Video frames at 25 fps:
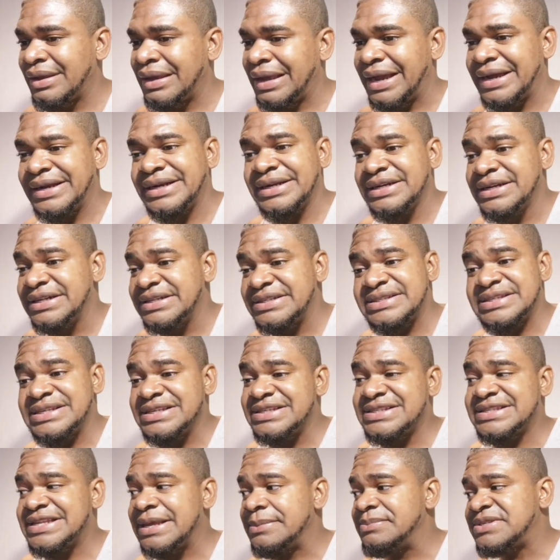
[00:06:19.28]
And the
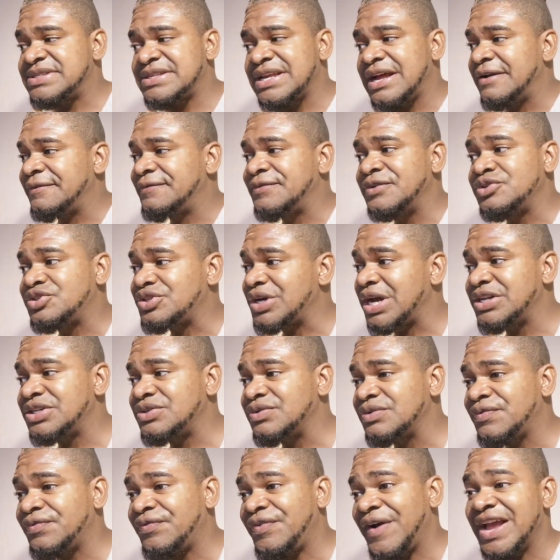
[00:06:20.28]
system self, you're trying
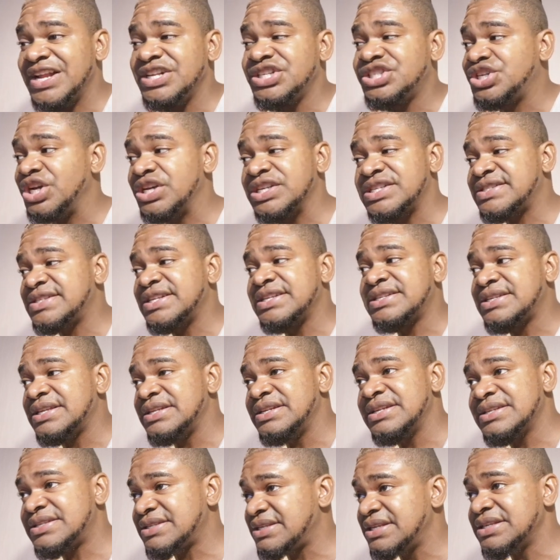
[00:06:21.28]
to find justice
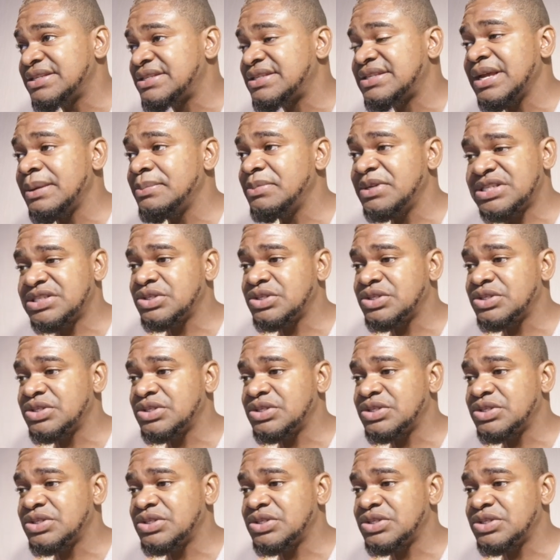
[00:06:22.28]
in the system.